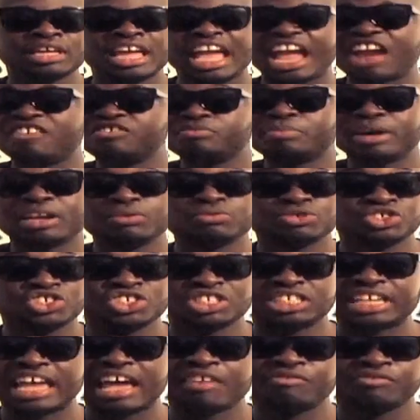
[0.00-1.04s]
Everybody was
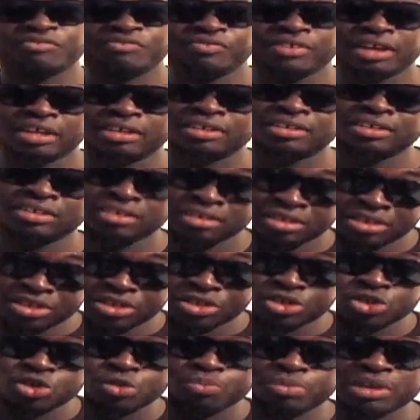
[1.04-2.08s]
just having fun.
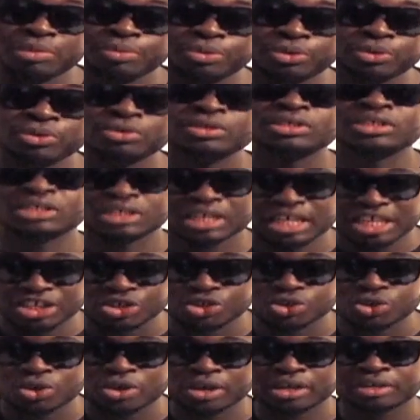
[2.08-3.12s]
So people,
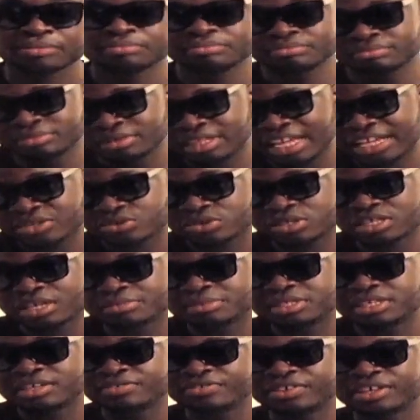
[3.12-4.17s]
enjoy. That's what's up
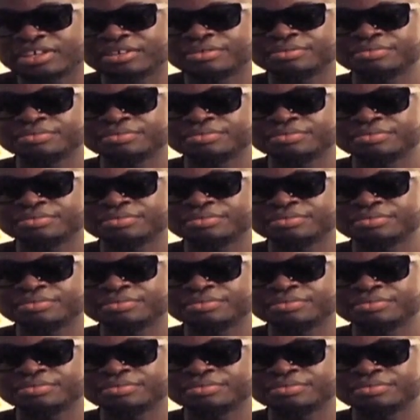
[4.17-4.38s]
TV.